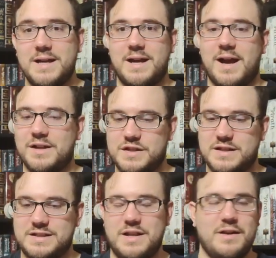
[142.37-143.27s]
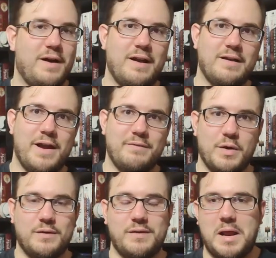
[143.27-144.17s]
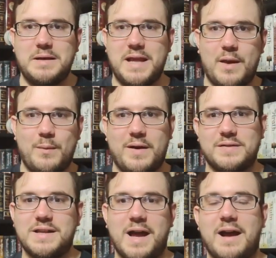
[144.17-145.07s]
just because, you know, I've heard a Dan Wells